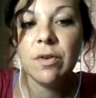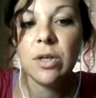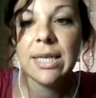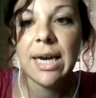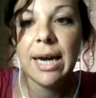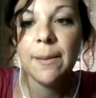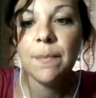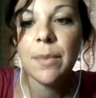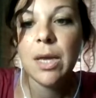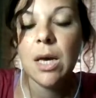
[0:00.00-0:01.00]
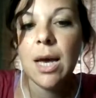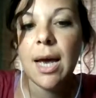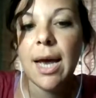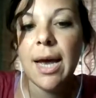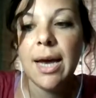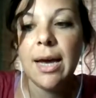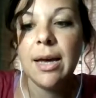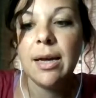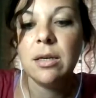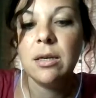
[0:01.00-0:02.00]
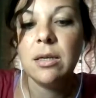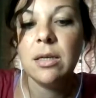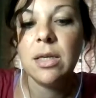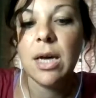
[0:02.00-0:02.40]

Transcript: for today. And